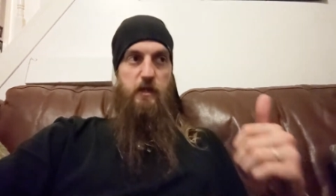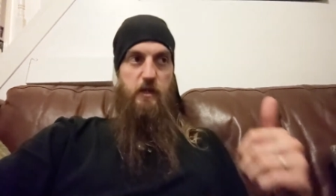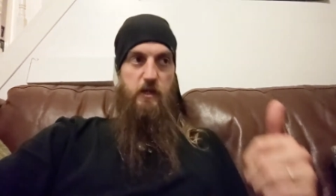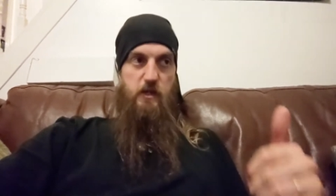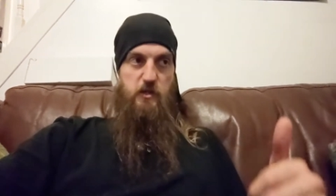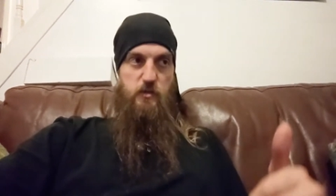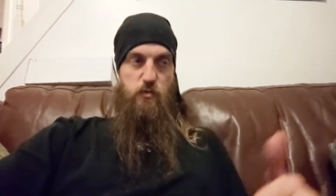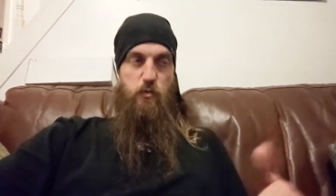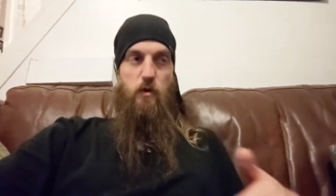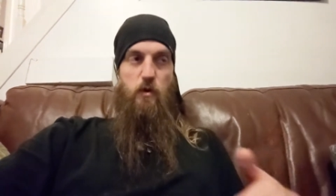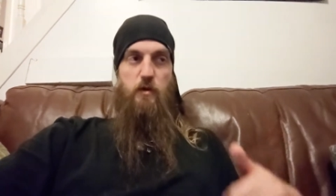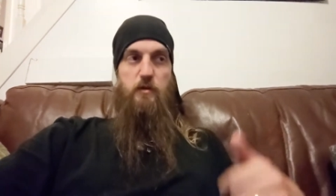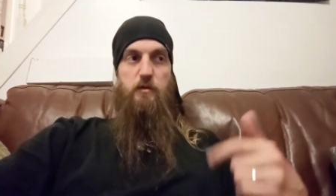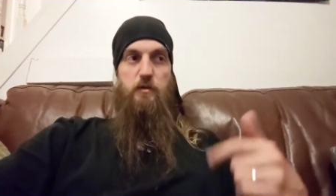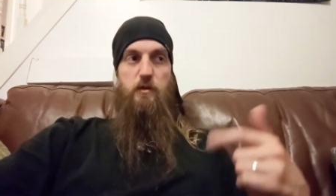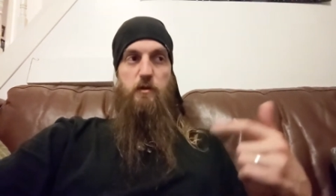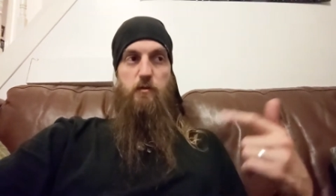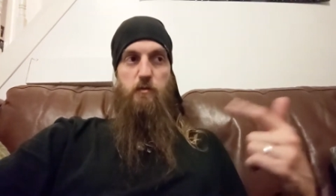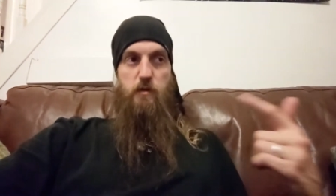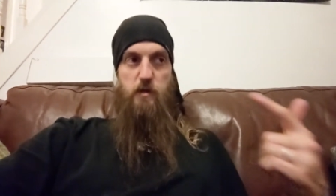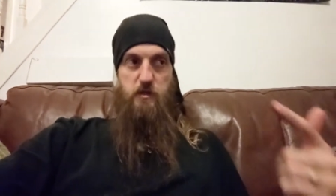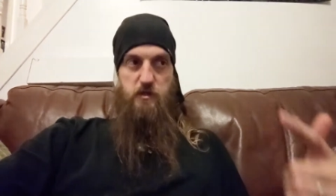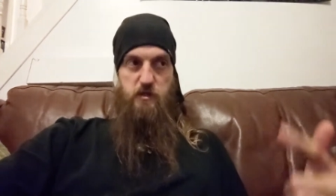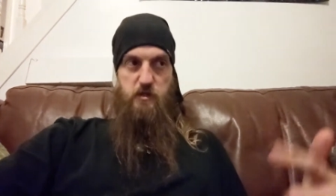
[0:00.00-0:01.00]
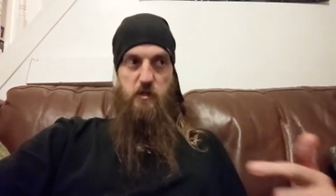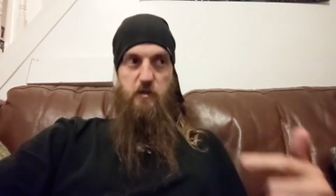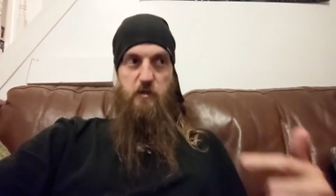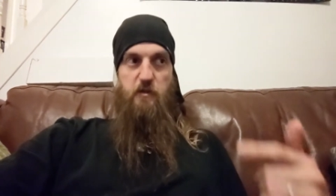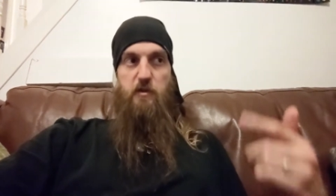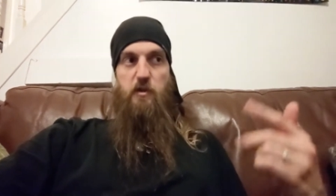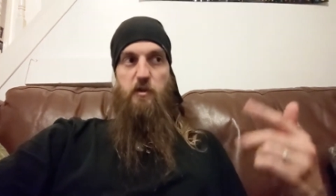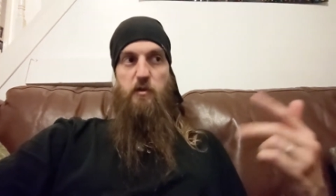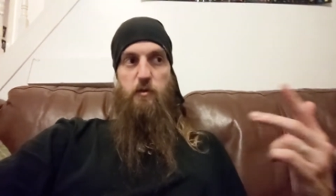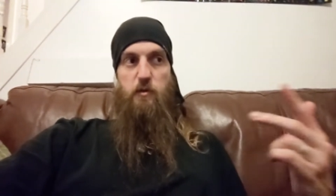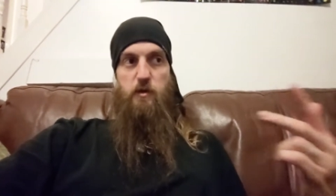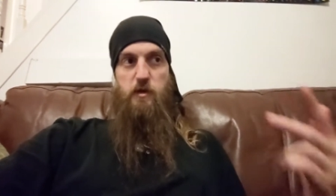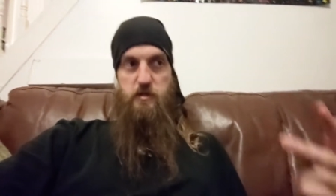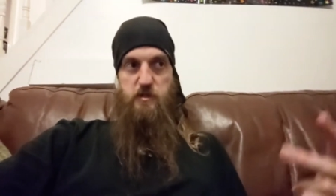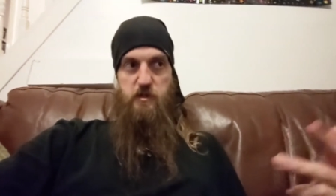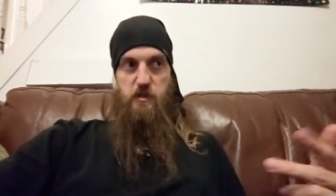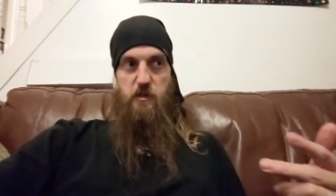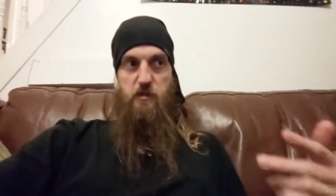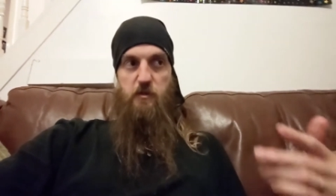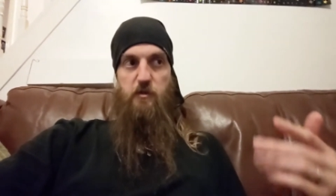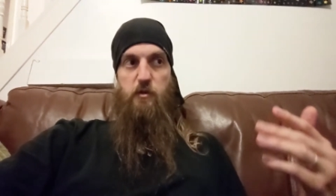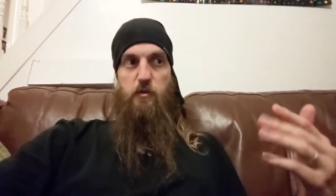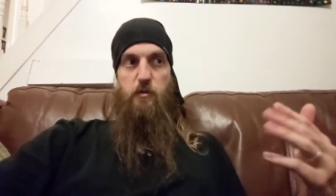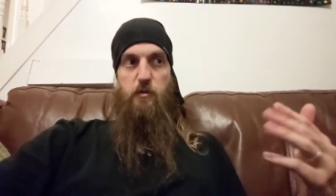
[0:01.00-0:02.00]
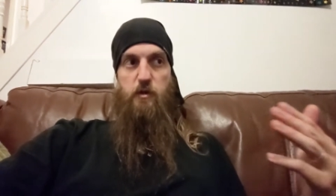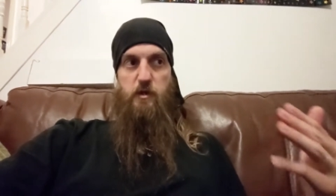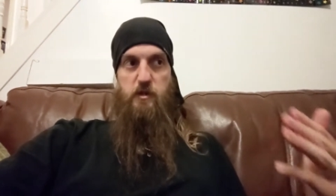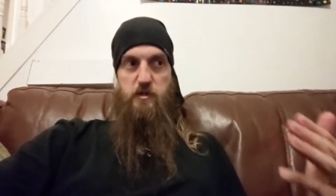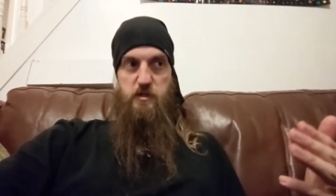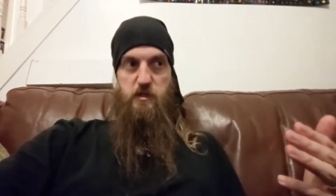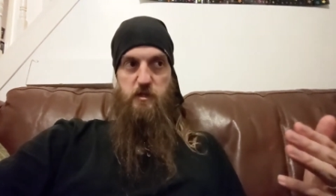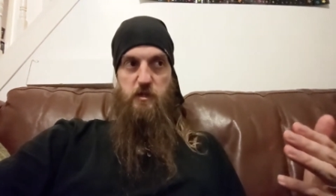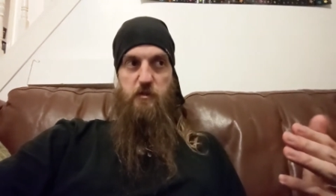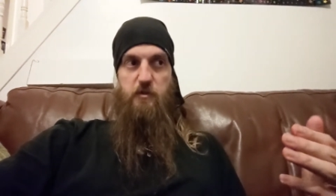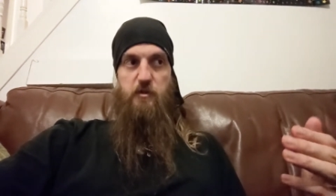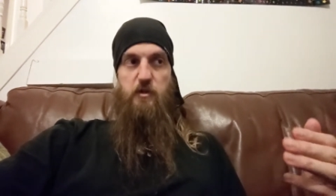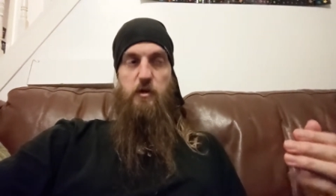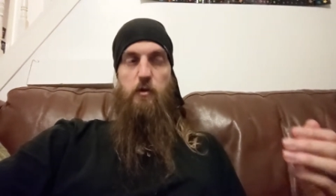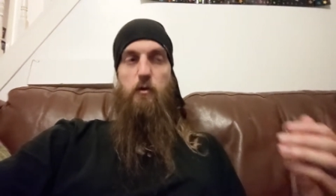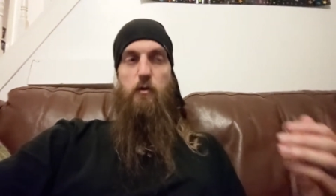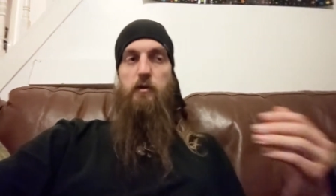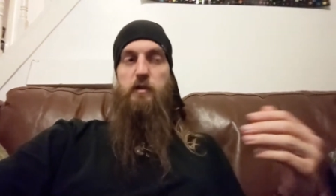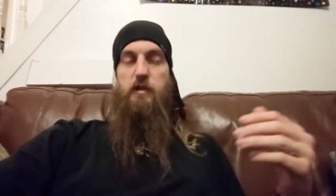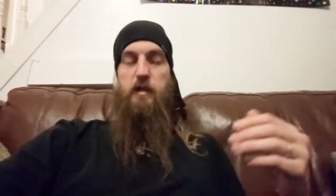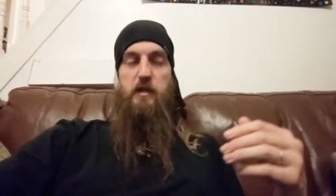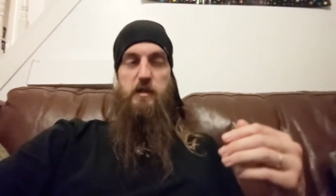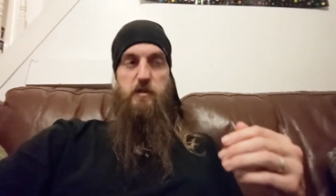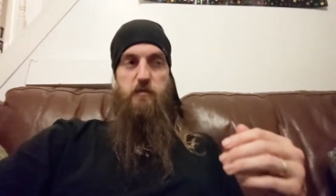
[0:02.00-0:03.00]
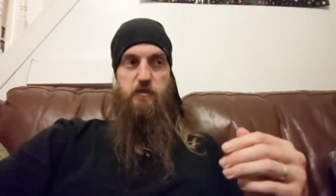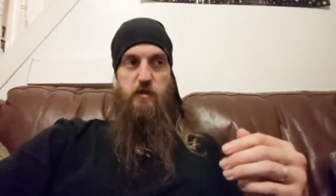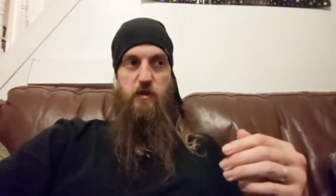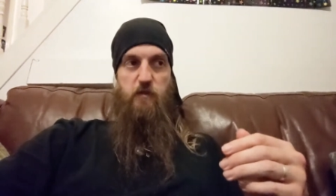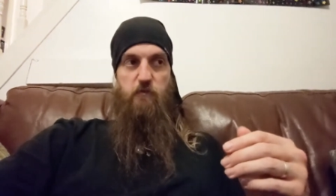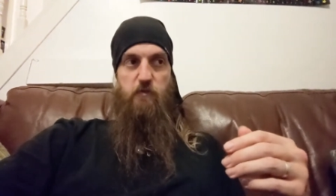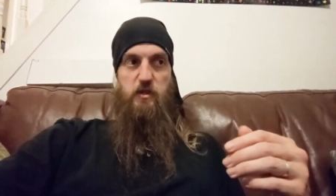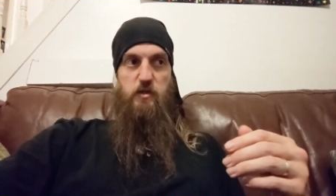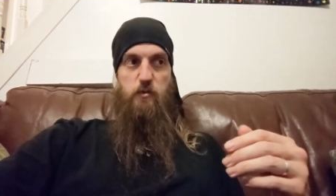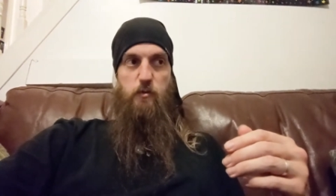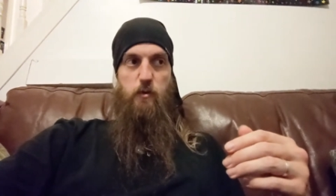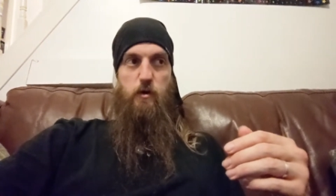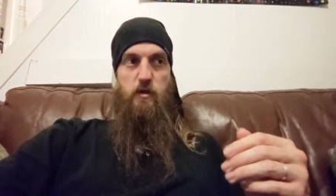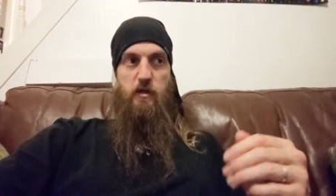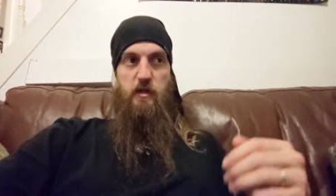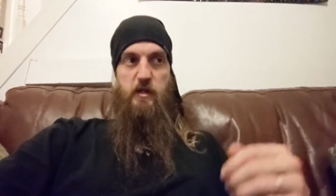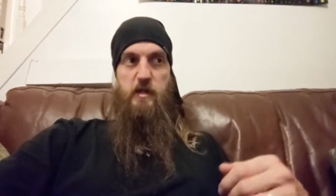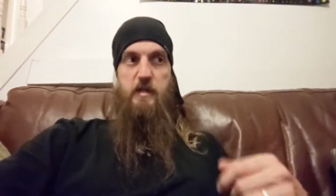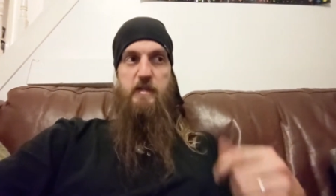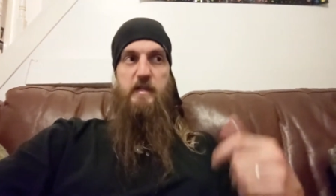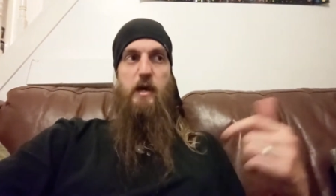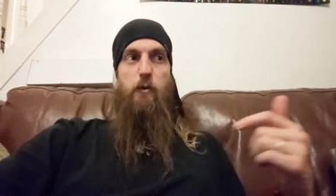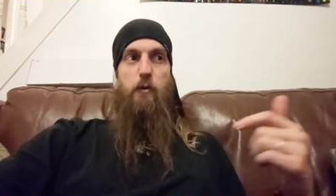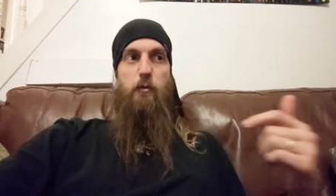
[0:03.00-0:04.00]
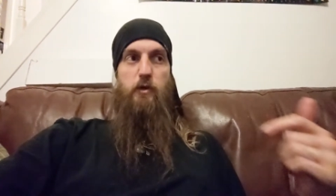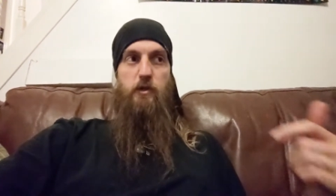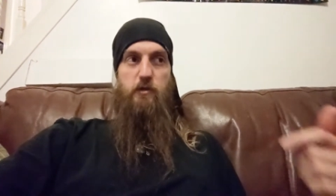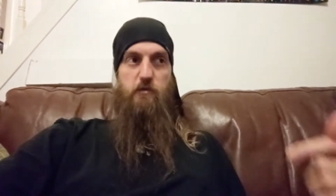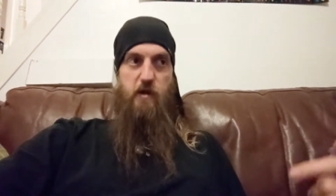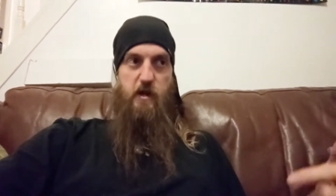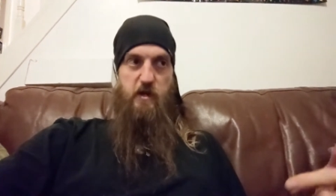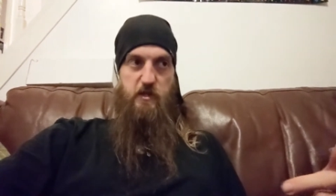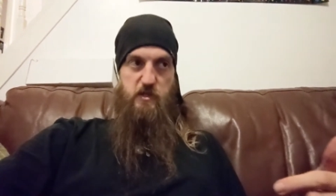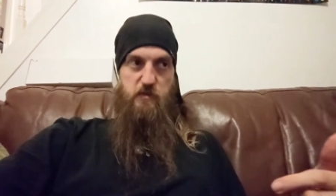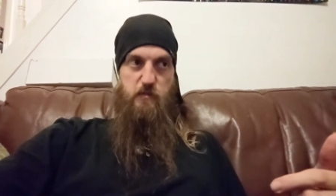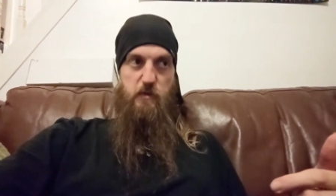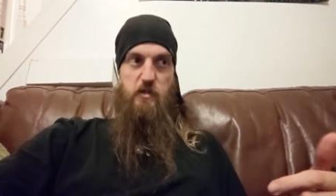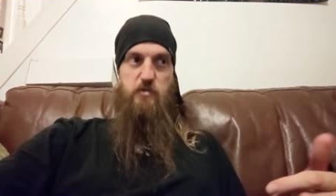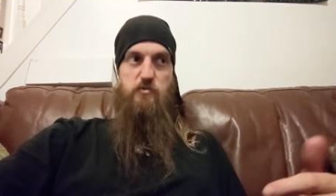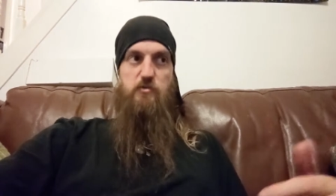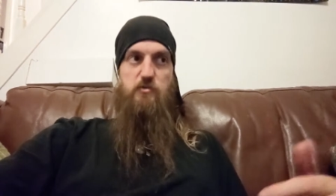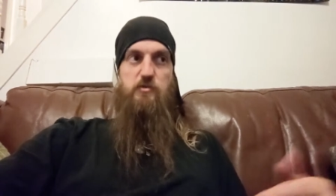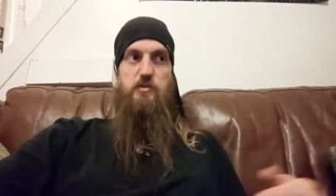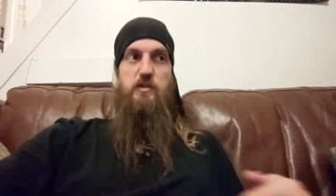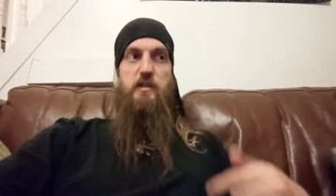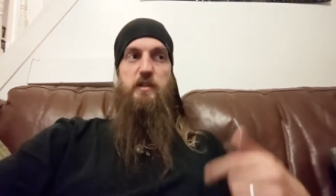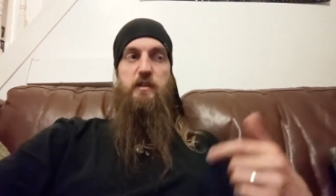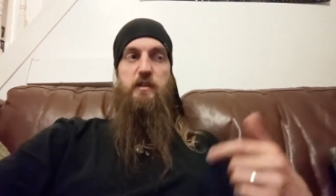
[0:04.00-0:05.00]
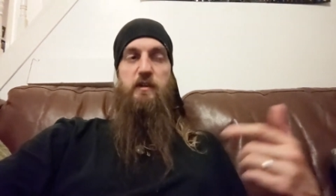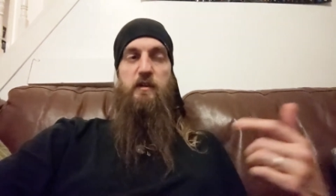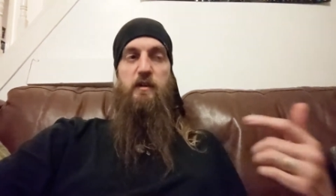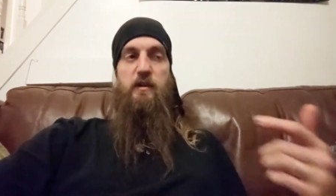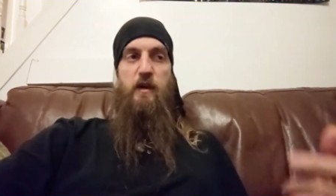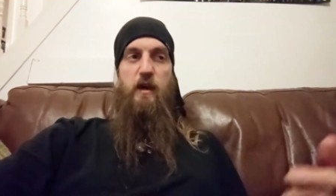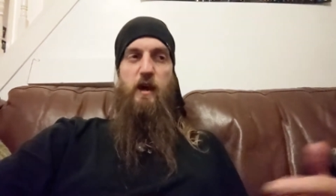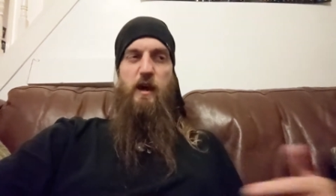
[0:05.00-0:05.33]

here's one note, here's another note, here's another note, here's another note, okay, you've done really well here, now we're going to add some extras in,